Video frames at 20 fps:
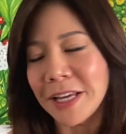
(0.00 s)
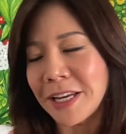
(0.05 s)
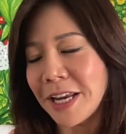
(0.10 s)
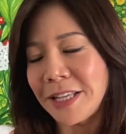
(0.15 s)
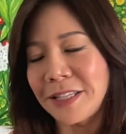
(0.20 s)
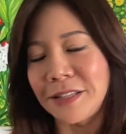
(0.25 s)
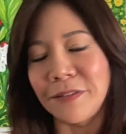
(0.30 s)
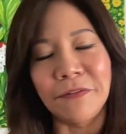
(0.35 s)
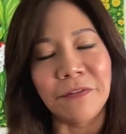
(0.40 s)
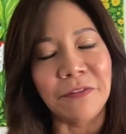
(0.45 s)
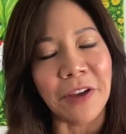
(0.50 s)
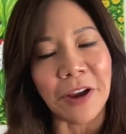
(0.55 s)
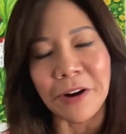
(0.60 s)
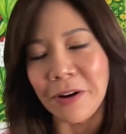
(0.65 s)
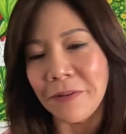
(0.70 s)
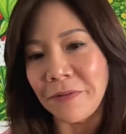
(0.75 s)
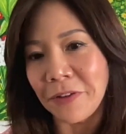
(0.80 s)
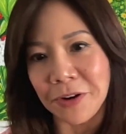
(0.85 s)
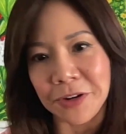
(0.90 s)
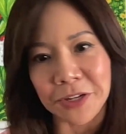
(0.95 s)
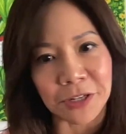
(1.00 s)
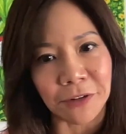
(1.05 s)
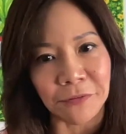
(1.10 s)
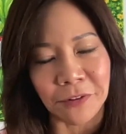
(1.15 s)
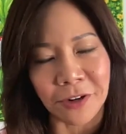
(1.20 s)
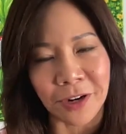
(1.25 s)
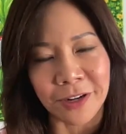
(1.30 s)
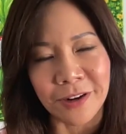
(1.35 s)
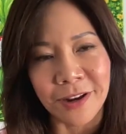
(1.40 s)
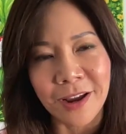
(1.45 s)
it it's very very
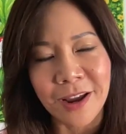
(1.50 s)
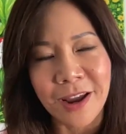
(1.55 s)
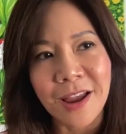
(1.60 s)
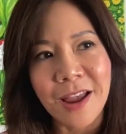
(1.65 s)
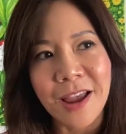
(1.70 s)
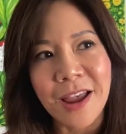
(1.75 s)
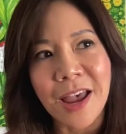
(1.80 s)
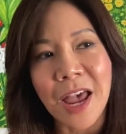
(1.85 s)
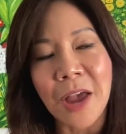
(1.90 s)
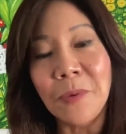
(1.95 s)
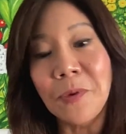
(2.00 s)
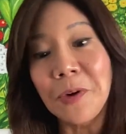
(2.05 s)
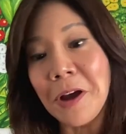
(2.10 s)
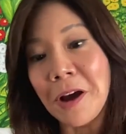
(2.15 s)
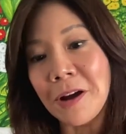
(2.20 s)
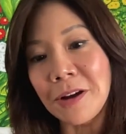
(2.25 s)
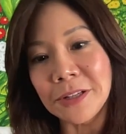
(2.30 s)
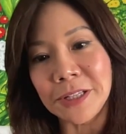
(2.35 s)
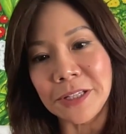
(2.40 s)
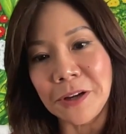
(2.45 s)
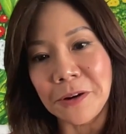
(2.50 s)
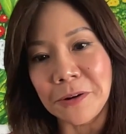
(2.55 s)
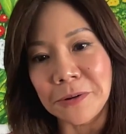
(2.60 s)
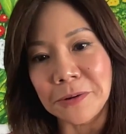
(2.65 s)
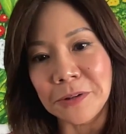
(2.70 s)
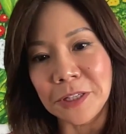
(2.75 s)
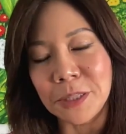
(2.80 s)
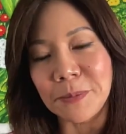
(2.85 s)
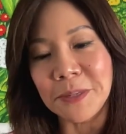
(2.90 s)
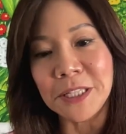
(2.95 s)
different and we
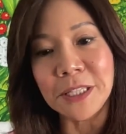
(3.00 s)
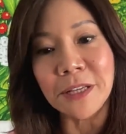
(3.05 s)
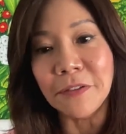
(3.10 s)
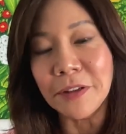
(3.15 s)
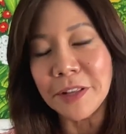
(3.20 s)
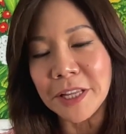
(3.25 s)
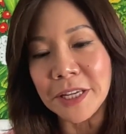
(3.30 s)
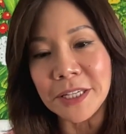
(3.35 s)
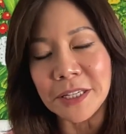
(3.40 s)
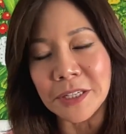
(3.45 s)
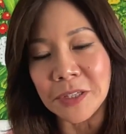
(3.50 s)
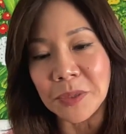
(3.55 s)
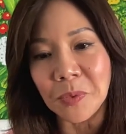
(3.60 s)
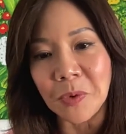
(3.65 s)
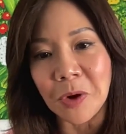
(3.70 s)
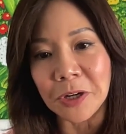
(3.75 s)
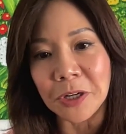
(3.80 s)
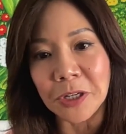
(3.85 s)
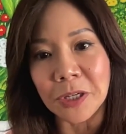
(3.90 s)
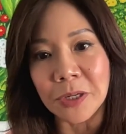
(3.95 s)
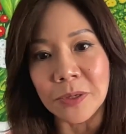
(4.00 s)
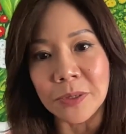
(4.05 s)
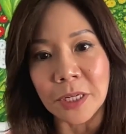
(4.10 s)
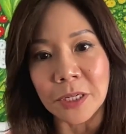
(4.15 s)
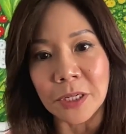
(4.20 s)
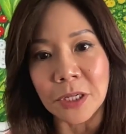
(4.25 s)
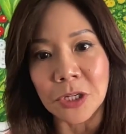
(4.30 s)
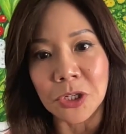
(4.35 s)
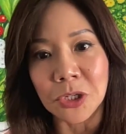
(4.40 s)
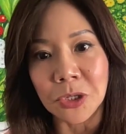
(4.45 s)
also specifically didn't want to use
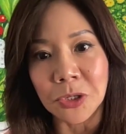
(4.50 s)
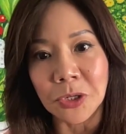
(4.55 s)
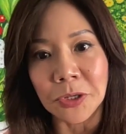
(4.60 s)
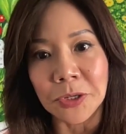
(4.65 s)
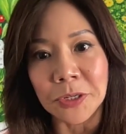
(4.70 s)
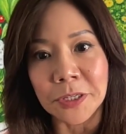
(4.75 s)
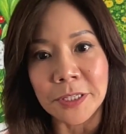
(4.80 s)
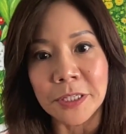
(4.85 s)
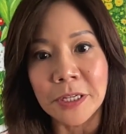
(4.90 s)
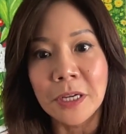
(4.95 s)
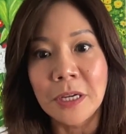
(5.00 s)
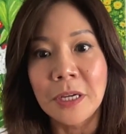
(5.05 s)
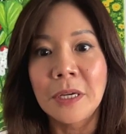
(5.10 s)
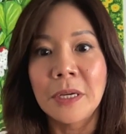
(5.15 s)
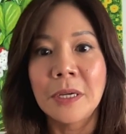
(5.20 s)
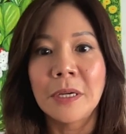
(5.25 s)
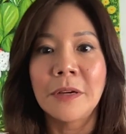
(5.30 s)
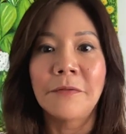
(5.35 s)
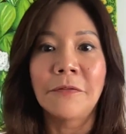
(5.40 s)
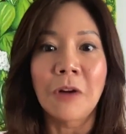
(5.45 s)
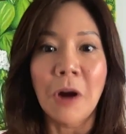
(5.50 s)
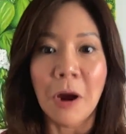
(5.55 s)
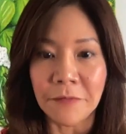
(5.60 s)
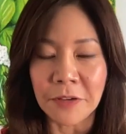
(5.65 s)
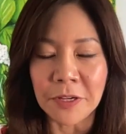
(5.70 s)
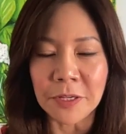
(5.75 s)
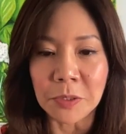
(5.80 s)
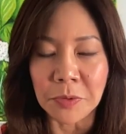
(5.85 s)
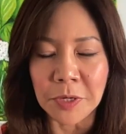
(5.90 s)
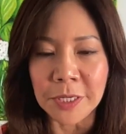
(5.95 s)
any sugars for
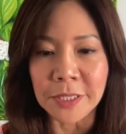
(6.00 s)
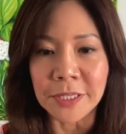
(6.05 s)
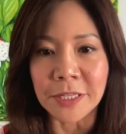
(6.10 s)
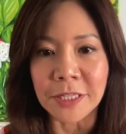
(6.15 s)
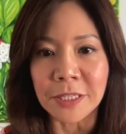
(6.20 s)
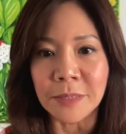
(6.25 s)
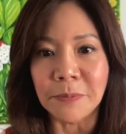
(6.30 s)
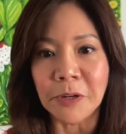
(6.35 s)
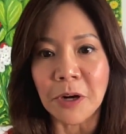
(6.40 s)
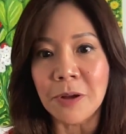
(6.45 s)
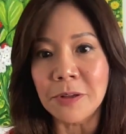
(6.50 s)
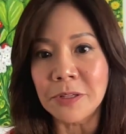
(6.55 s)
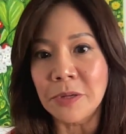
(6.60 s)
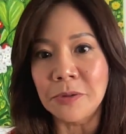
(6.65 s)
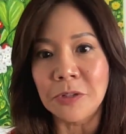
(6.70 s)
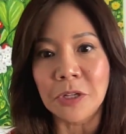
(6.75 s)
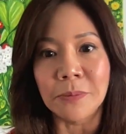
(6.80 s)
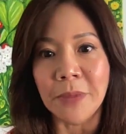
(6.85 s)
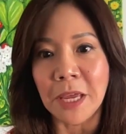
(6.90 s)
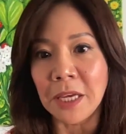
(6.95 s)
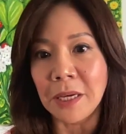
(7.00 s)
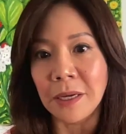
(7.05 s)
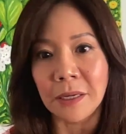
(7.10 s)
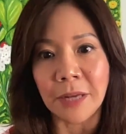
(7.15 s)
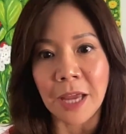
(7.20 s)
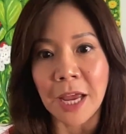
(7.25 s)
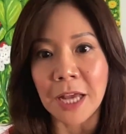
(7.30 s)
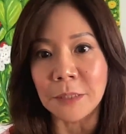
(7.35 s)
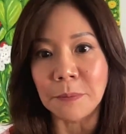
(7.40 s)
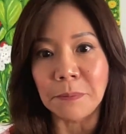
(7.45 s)
obvious reasons but also to make it
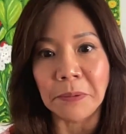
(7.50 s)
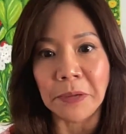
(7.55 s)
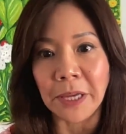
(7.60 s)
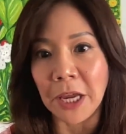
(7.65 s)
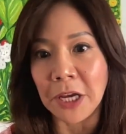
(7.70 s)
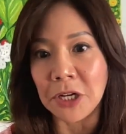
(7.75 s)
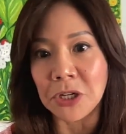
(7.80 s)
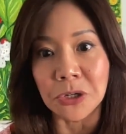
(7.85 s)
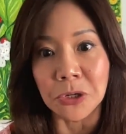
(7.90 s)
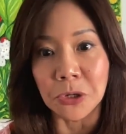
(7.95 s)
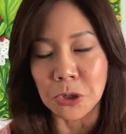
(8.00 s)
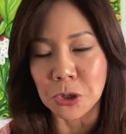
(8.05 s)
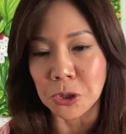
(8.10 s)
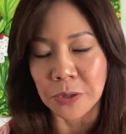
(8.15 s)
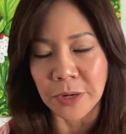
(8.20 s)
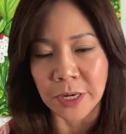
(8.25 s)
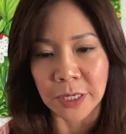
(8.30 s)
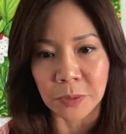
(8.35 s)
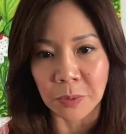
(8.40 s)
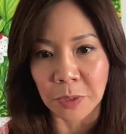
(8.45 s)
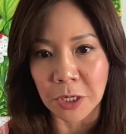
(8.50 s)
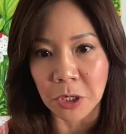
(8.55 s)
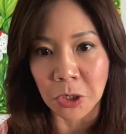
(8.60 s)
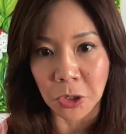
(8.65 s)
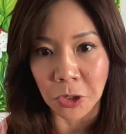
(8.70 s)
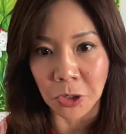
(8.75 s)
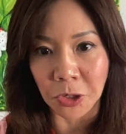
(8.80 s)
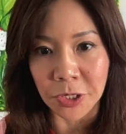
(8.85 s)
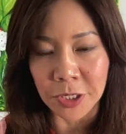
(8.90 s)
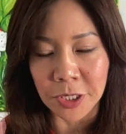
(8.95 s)
as ph neutral as we
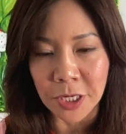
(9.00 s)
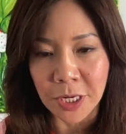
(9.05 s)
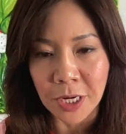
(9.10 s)
could